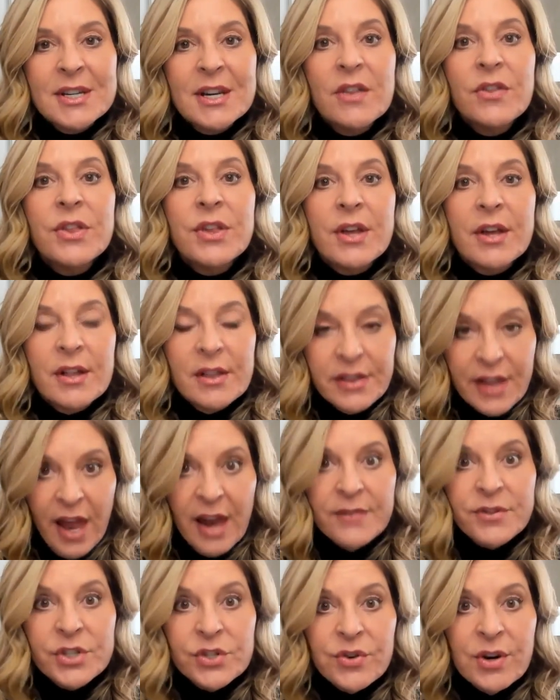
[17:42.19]
the
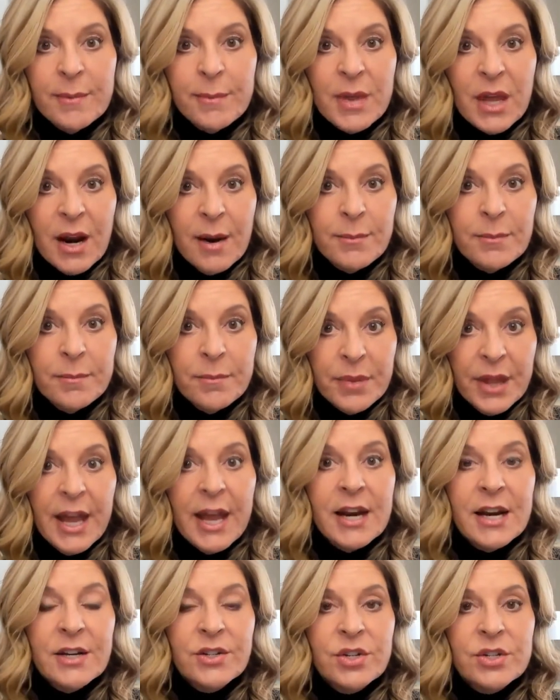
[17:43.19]
live stream that I'm
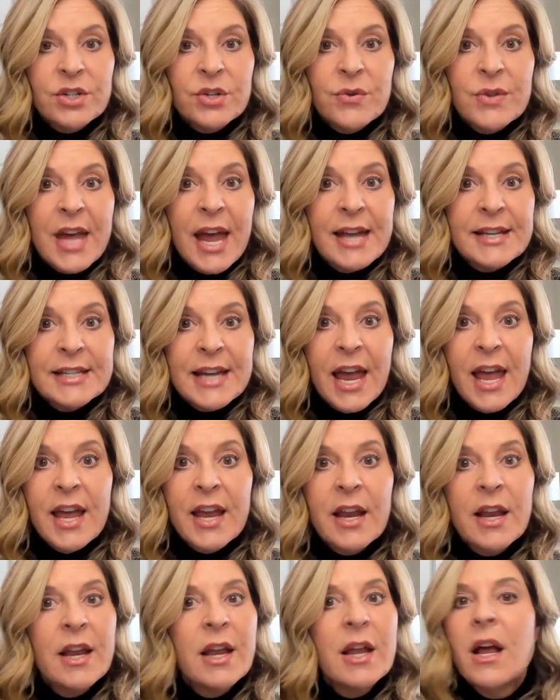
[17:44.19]
planning to do that day.